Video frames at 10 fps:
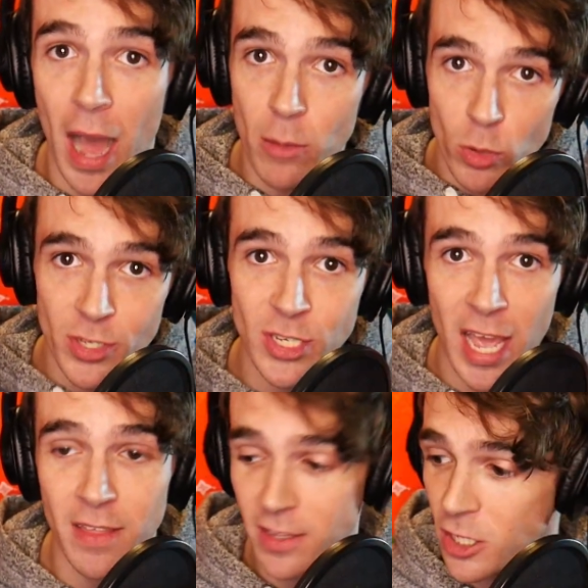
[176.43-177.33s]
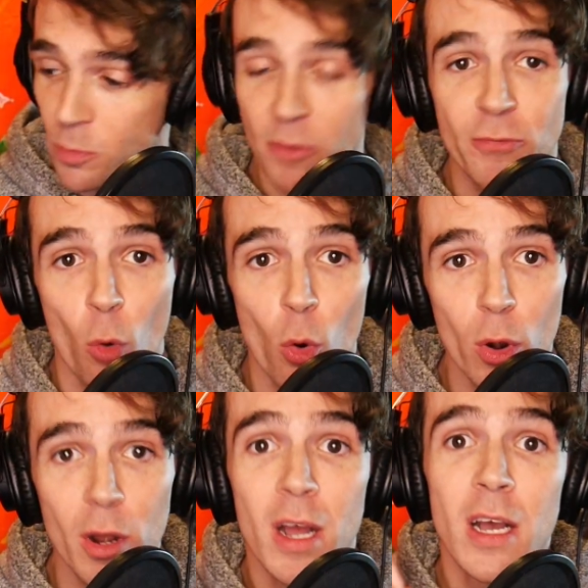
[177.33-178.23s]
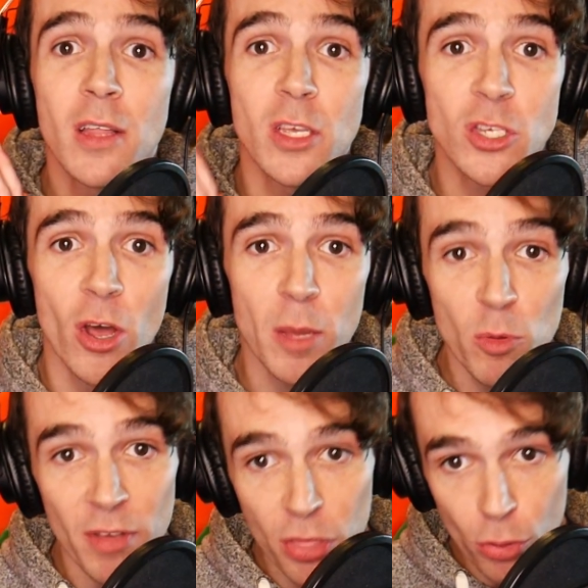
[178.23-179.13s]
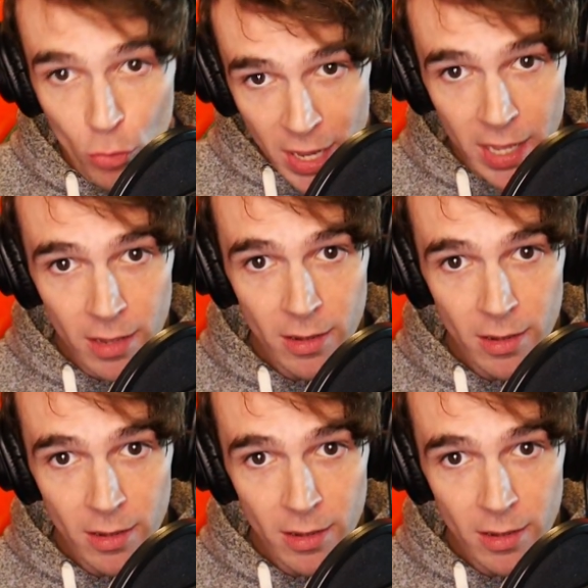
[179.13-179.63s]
I will say this is before the Sonic movie 3